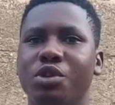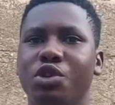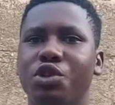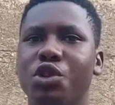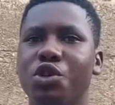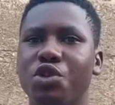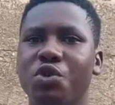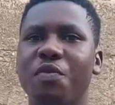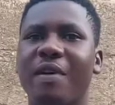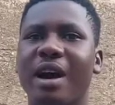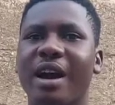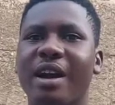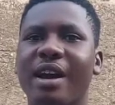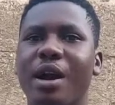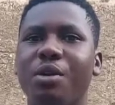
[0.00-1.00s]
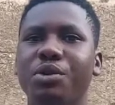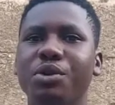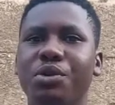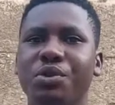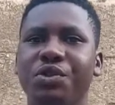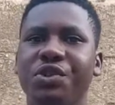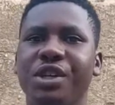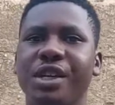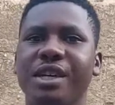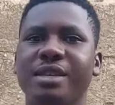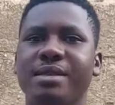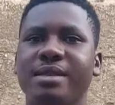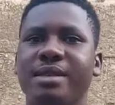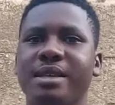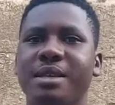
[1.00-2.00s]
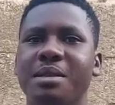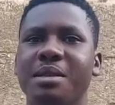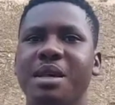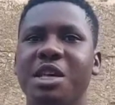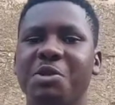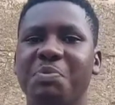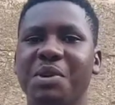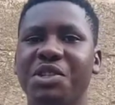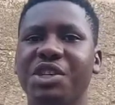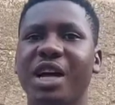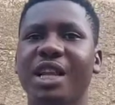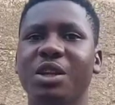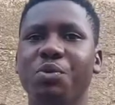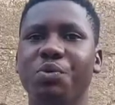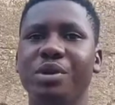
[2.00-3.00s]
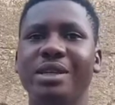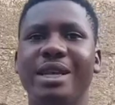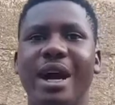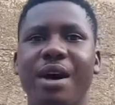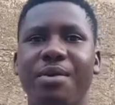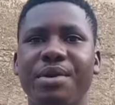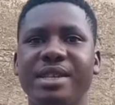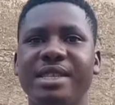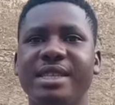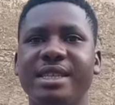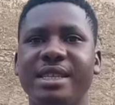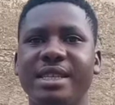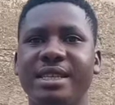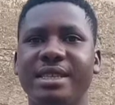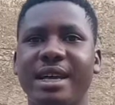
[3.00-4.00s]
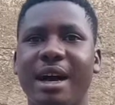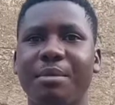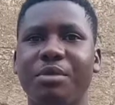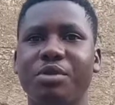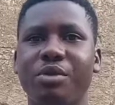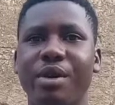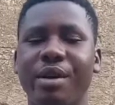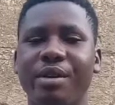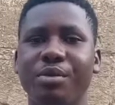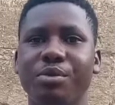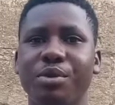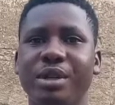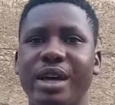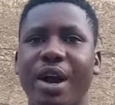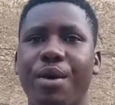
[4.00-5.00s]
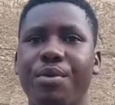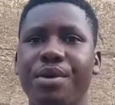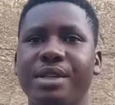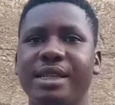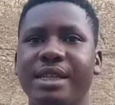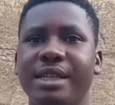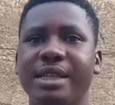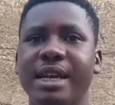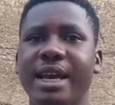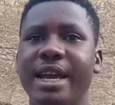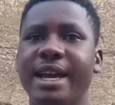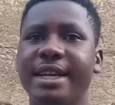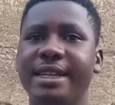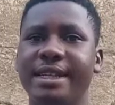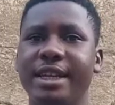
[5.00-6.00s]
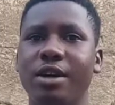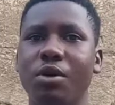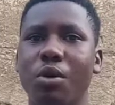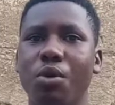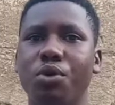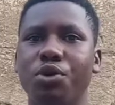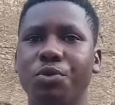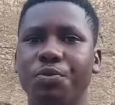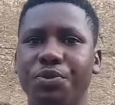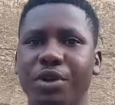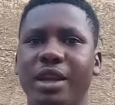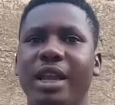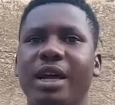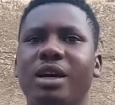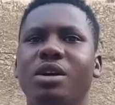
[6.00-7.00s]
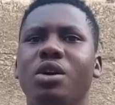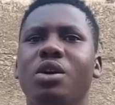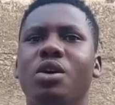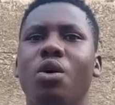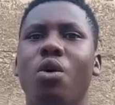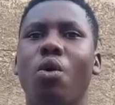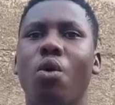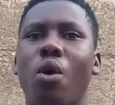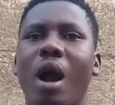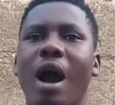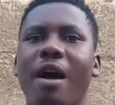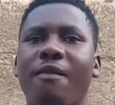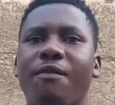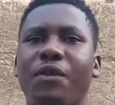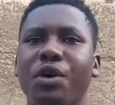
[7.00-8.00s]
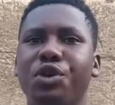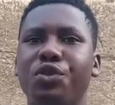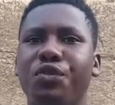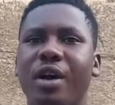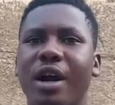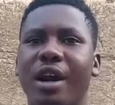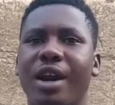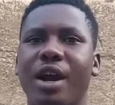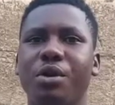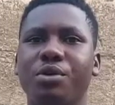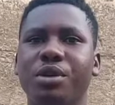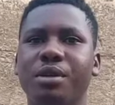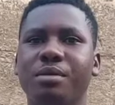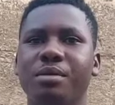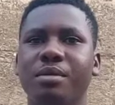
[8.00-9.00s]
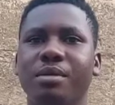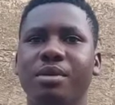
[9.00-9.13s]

Don't overcrowd your chickens, especially we that are raising this. We that are raising a day-old broiler. Avoid overcrowding.